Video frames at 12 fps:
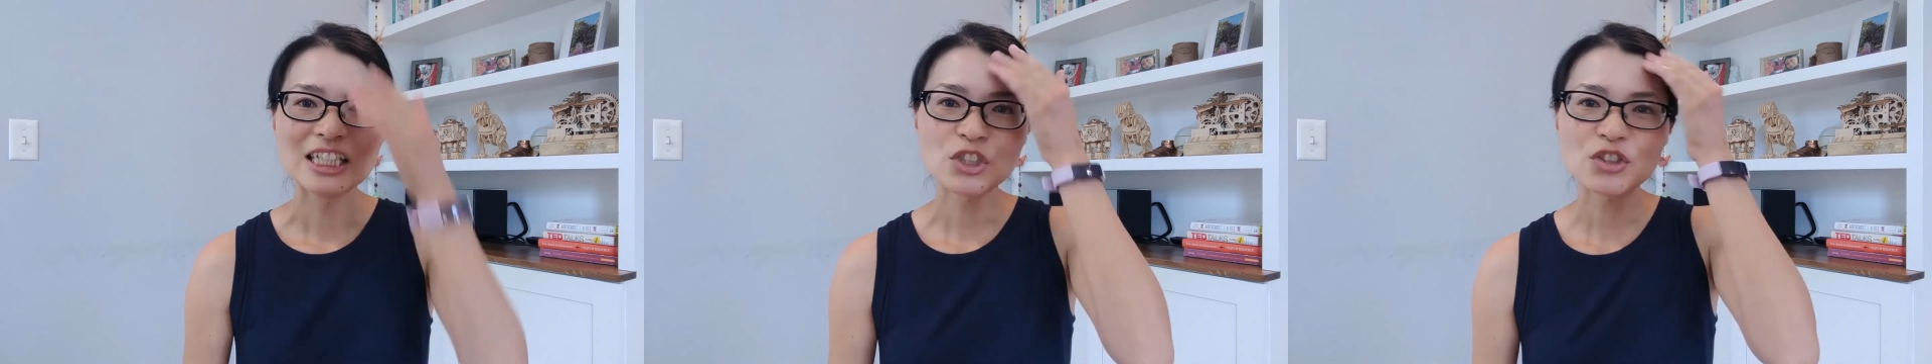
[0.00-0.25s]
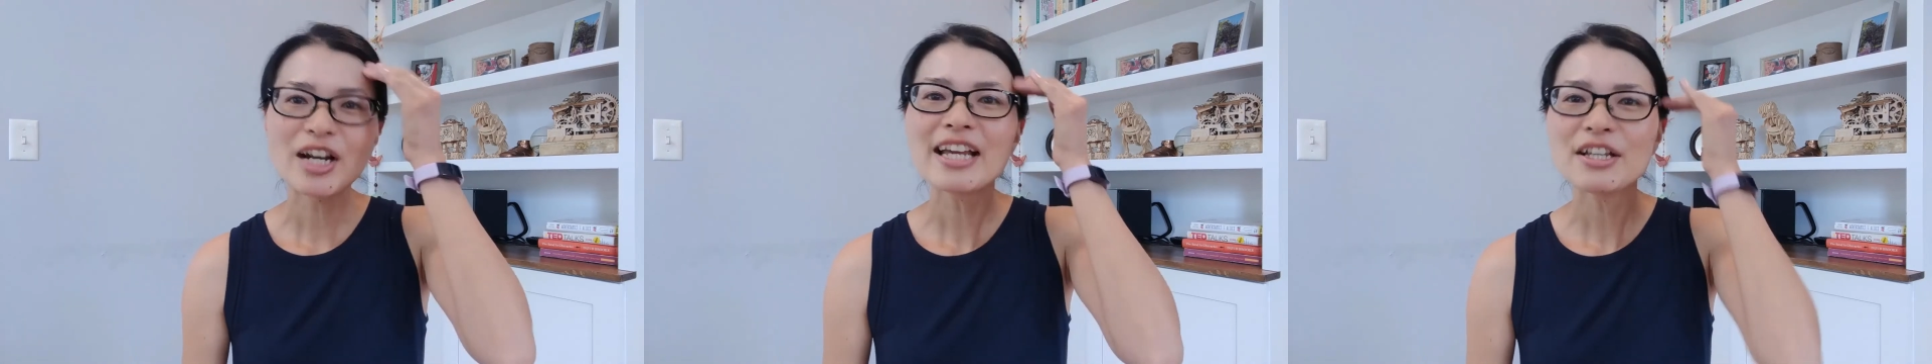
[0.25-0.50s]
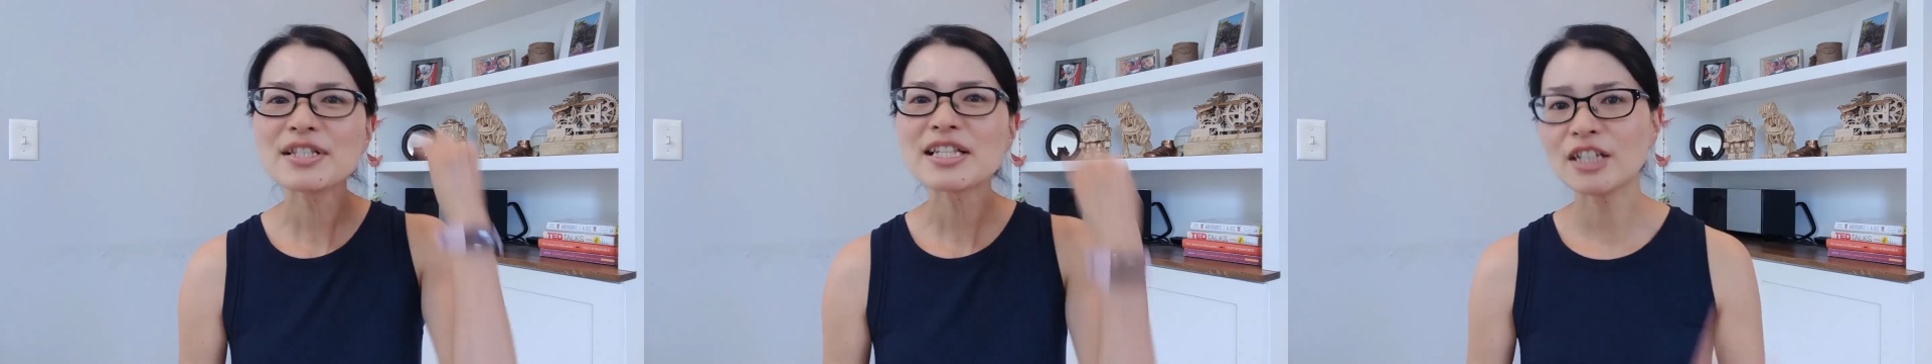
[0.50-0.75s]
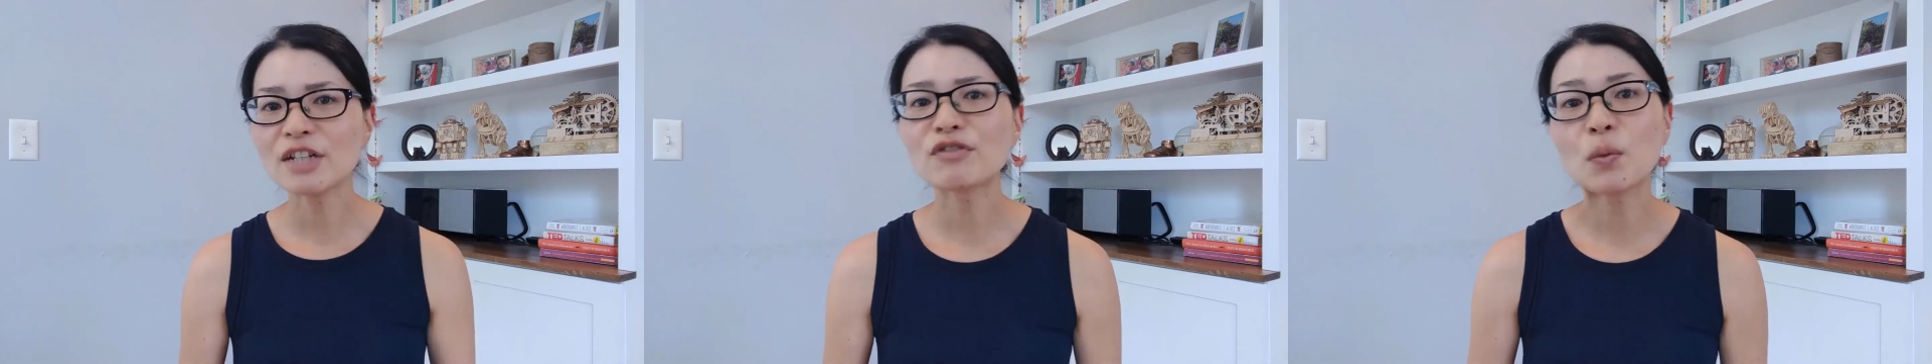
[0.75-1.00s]
try
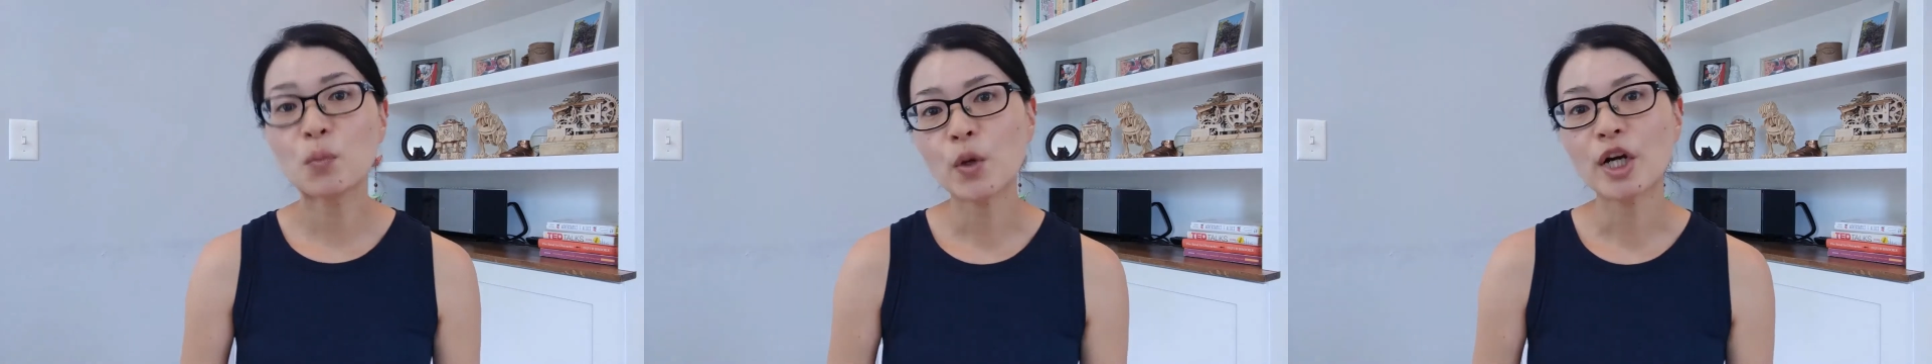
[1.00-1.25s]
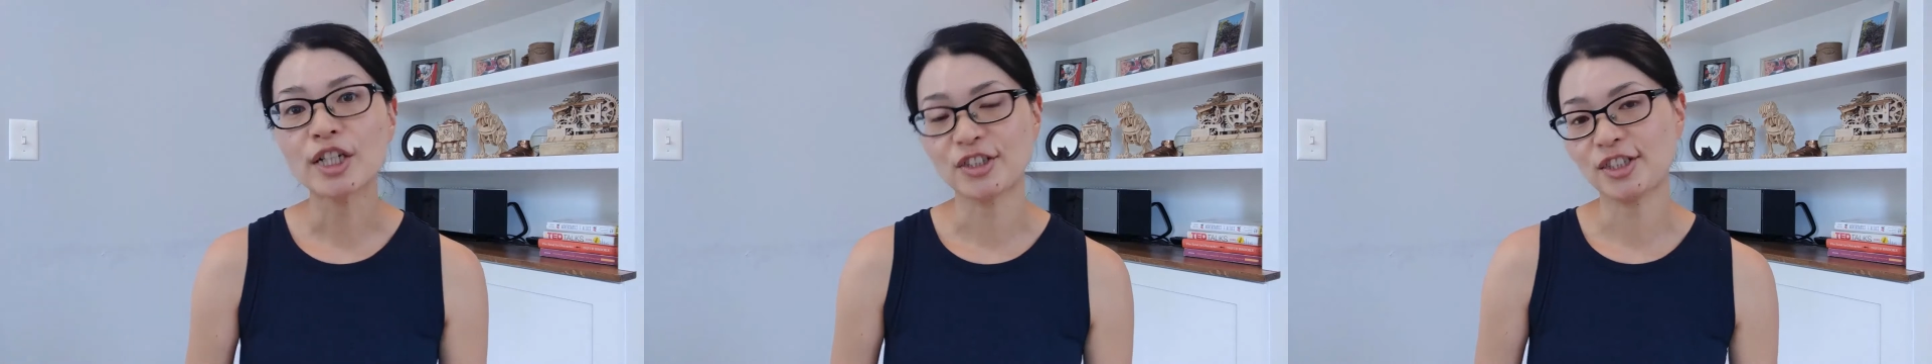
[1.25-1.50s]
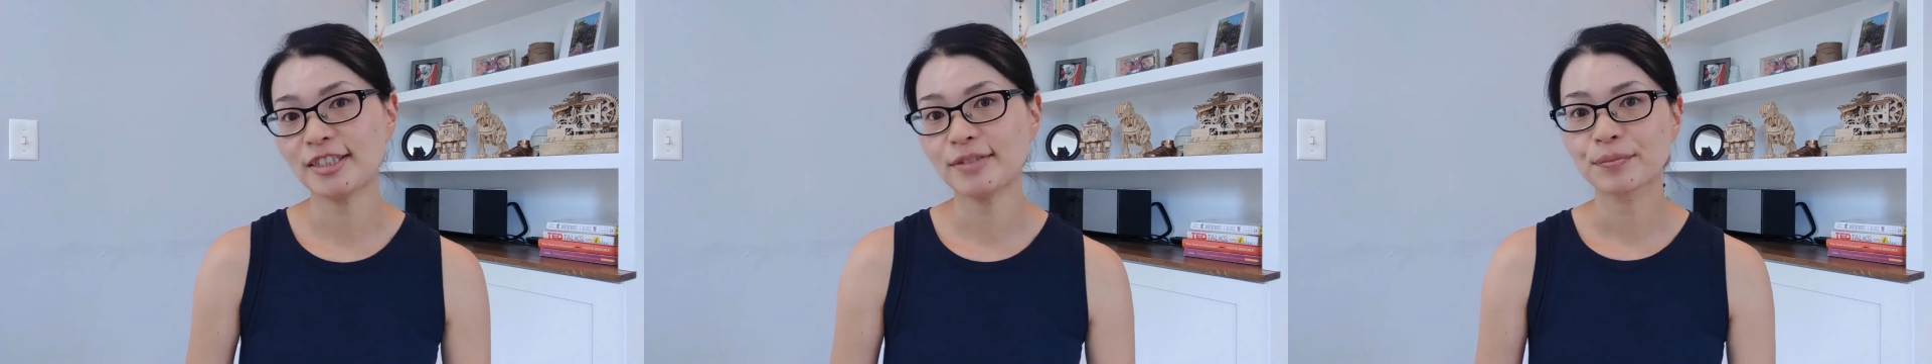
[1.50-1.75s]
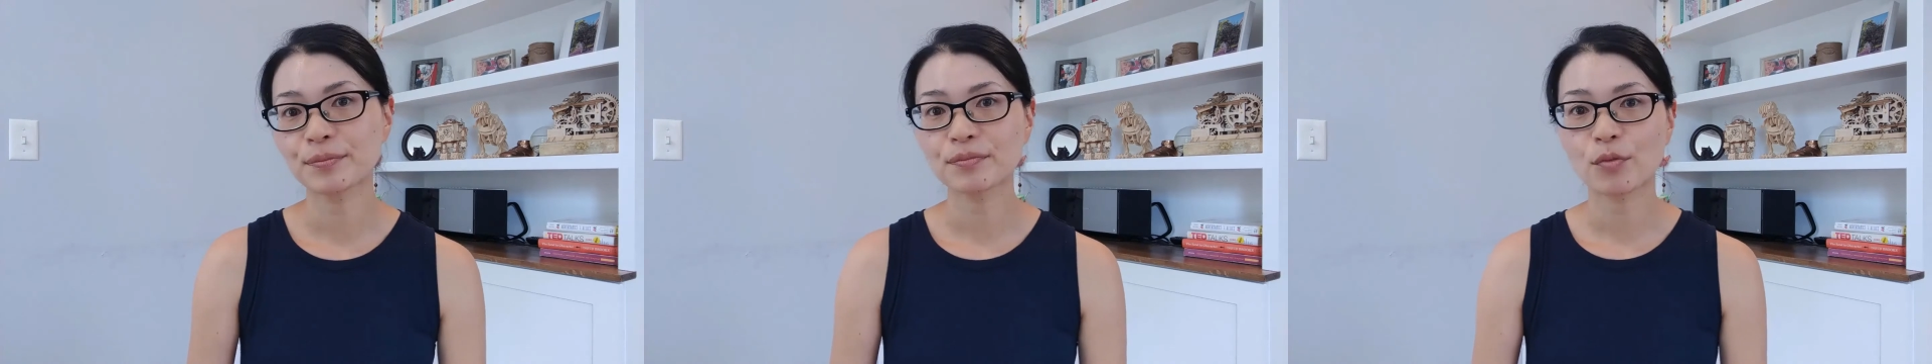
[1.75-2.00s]
using different words
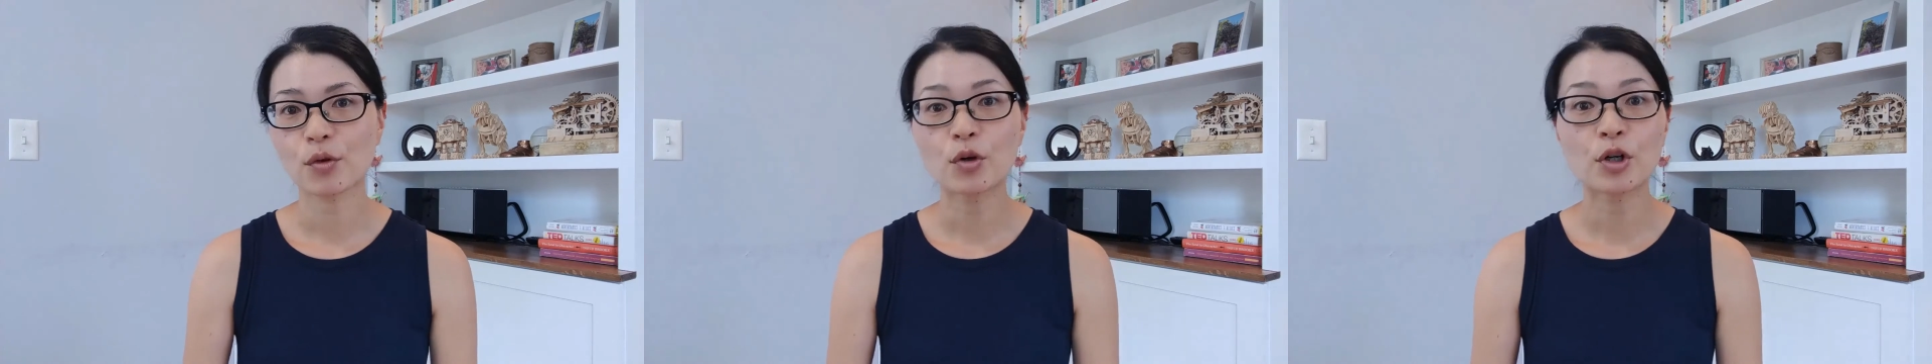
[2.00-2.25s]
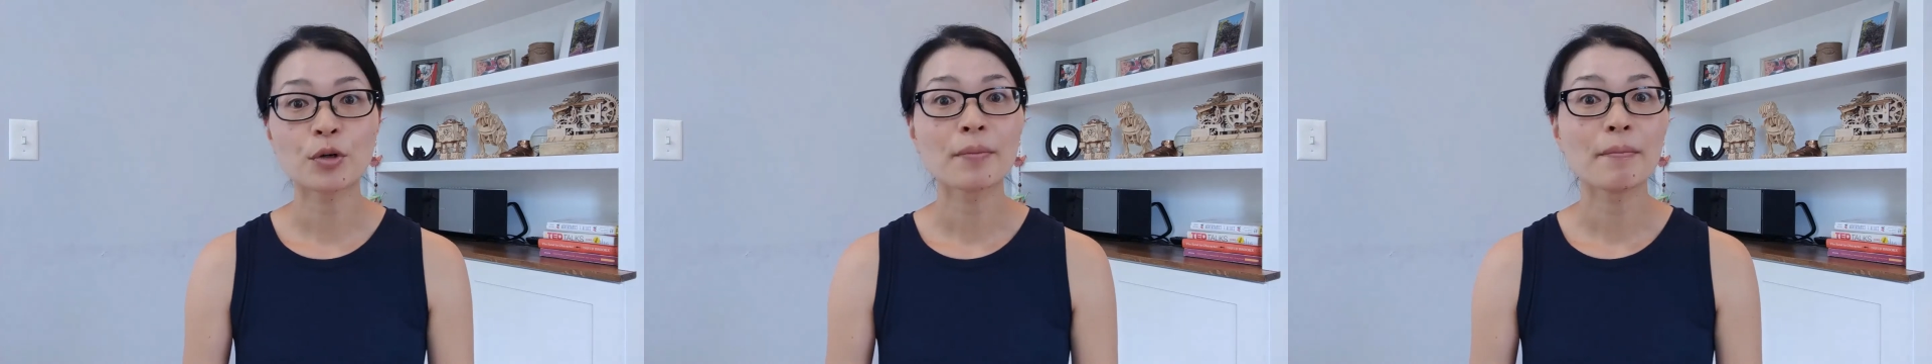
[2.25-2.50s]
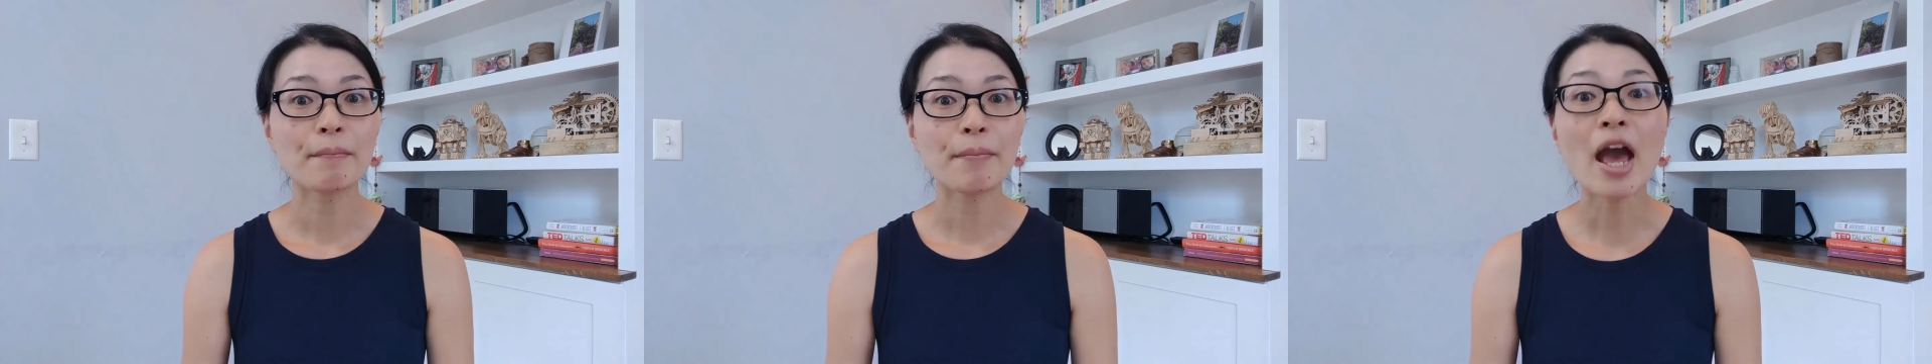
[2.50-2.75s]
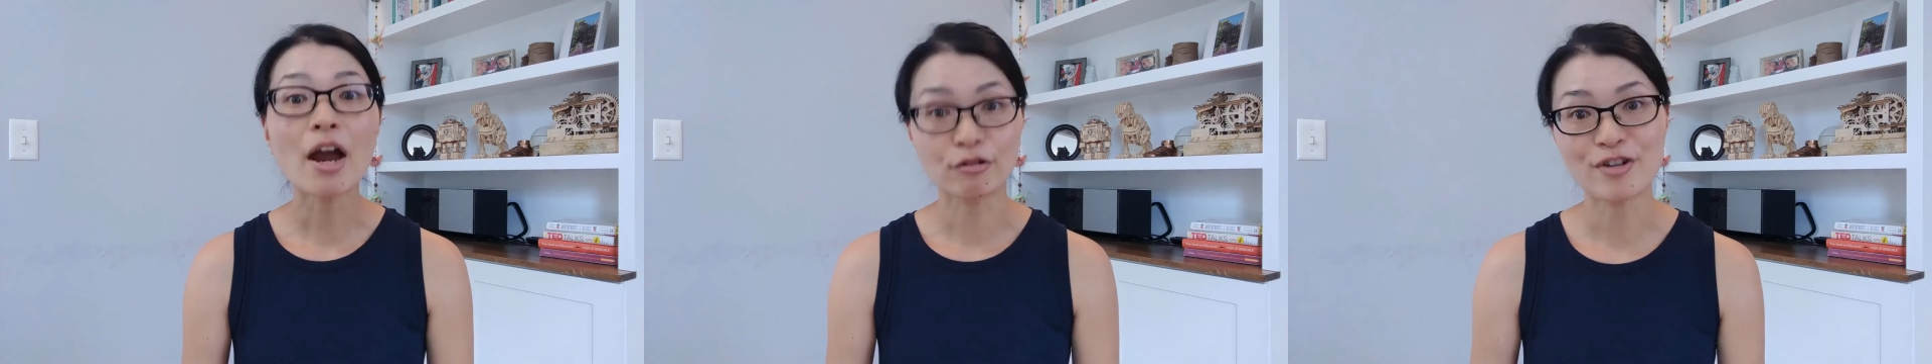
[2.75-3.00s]
or
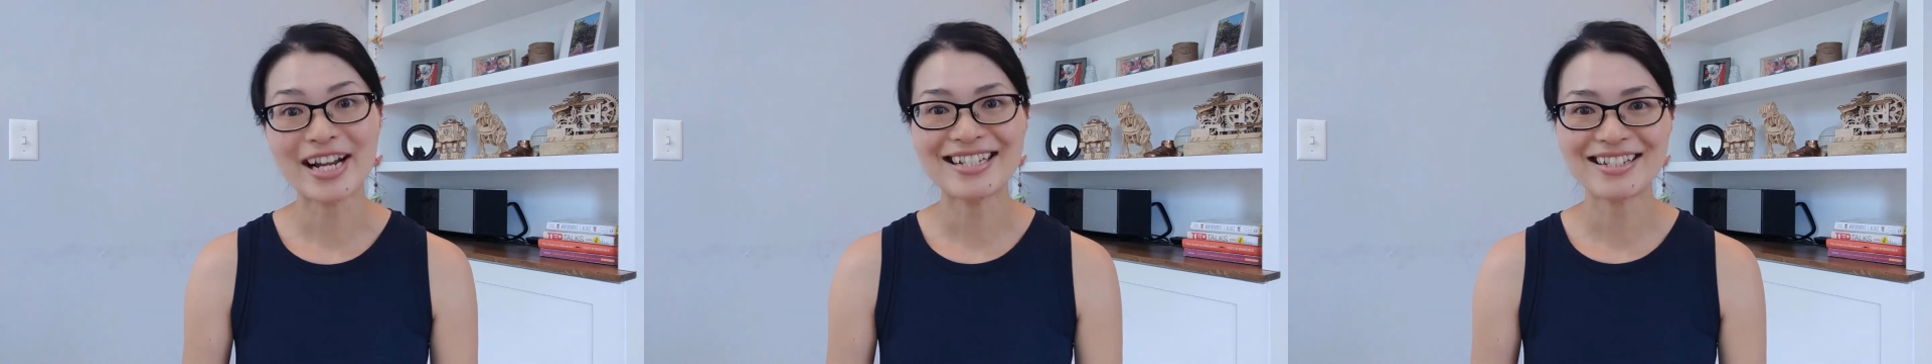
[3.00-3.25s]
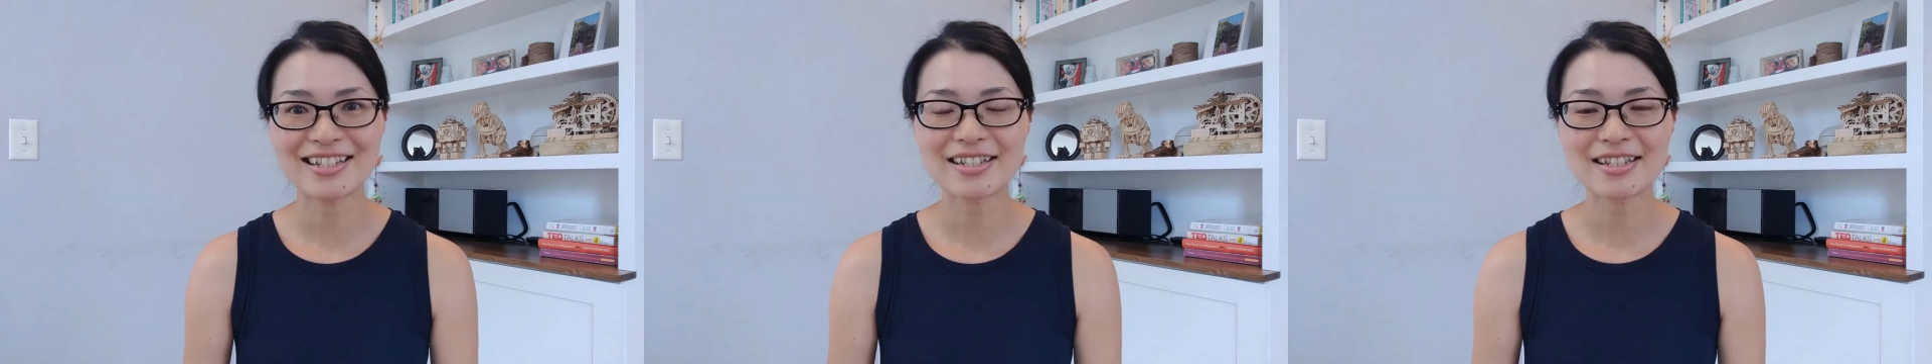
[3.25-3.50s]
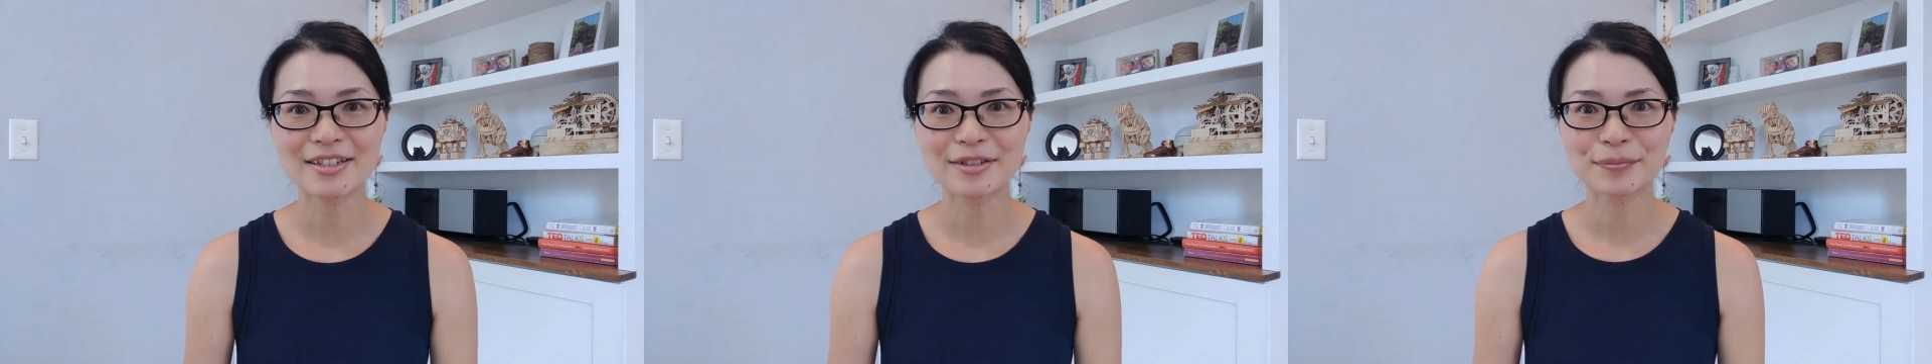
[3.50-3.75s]
paraphrase.